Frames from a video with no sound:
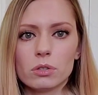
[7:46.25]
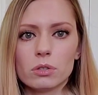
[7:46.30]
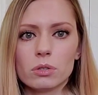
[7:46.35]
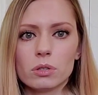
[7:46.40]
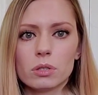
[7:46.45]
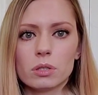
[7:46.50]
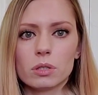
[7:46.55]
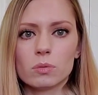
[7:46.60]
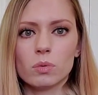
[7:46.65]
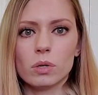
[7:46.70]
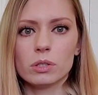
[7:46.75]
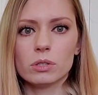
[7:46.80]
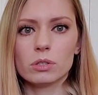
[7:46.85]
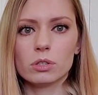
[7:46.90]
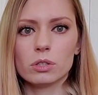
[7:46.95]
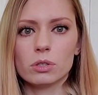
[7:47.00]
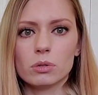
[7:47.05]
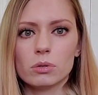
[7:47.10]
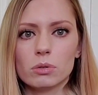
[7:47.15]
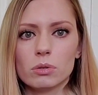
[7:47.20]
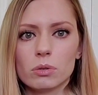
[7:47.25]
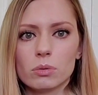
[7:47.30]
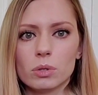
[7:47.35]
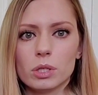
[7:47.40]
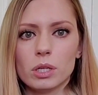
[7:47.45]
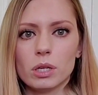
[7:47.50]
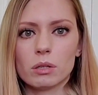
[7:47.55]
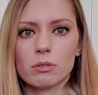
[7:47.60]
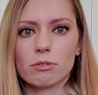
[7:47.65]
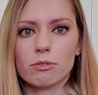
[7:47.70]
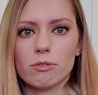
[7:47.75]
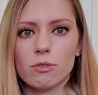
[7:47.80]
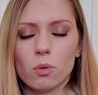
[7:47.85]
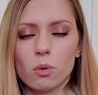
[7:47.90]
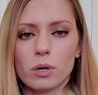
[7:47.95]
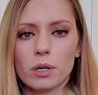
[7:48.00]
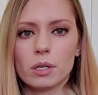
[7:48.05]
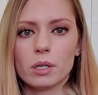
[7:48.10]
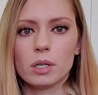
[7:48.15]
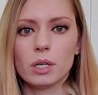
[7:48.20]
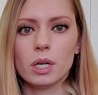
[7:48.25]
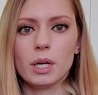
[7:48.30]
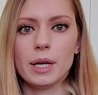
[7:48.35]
So this is 1, 2, 3, and 4.